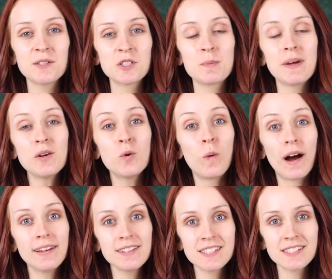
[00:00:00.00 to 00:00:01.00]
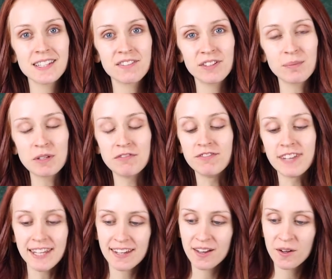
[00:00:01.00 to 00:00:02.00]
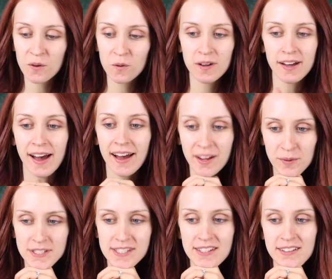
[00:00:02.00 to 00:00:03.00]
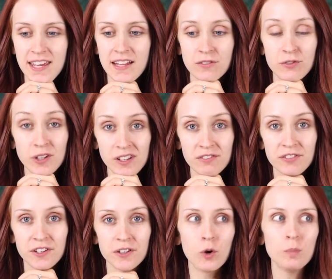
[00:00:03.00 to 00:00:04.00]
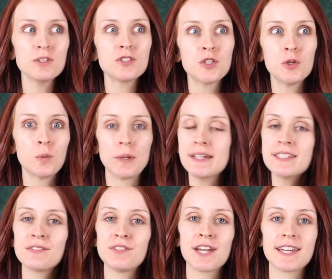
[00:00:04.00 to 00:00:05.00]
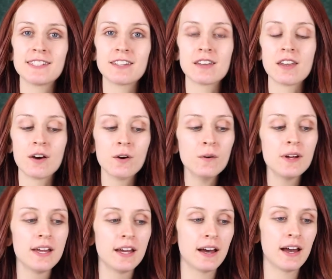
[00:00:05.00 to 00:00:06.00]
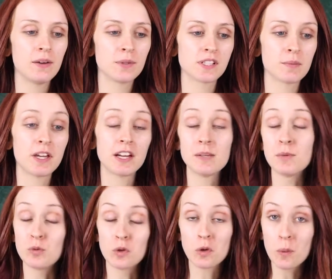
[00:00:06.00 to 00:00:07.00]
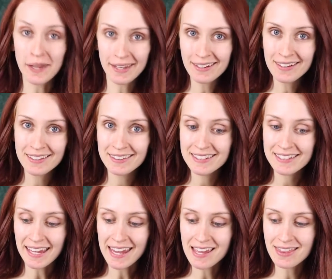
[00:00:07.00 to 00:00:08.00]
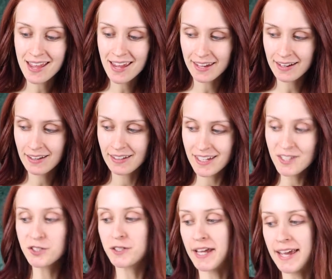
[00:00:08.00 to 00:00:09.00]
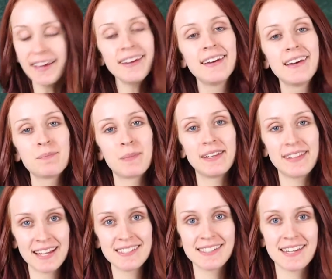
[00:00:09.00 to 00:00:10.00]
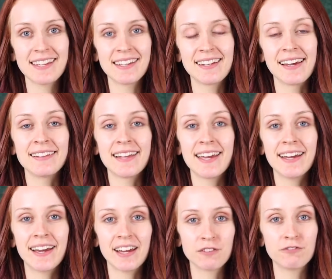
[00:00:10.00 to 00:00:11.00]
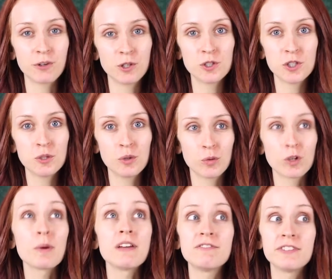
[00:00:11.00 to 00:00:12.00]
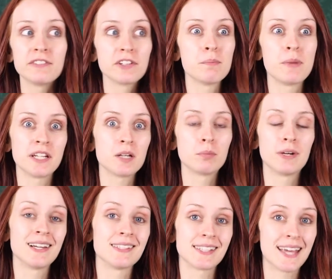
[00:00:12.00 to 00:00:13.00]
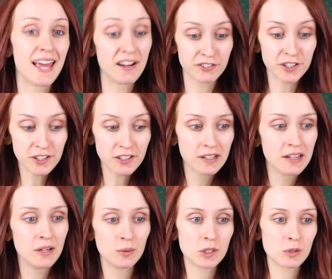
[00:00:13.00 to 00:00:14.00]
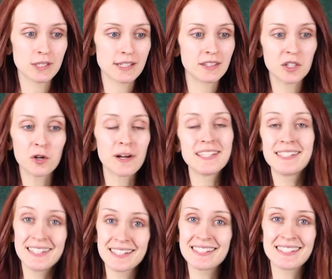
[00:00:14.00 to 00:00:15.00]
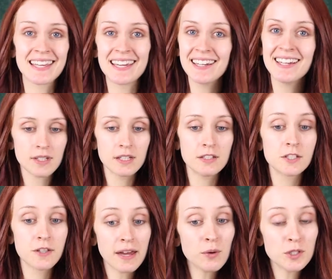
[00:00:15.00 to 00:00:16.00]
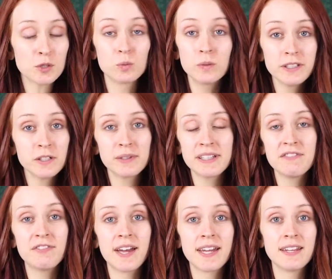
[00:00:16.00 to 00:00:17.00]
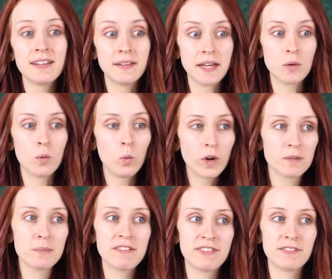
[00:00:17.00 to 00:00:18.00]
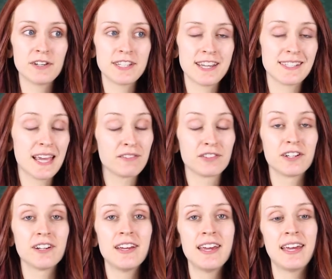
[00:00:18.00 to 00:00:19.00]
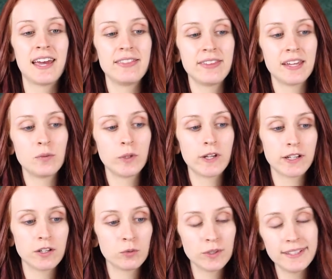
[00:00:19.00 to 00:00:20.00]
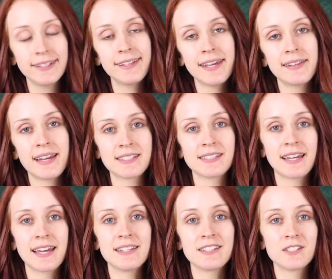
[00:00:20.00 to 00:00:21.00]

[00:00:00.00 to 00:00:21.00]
So it's been a while since I filmed a video. I was in California for almost 2 weeks, if you guys didn't know. I was on my honeymoon with Quinn. And then yesterday, my last day in LA, I had a photo shoot with one of my favorite makeup brands ever, which was like the craziest thing. So that was really, really fun, like one of my favorite days ever. And then we got in really late last night.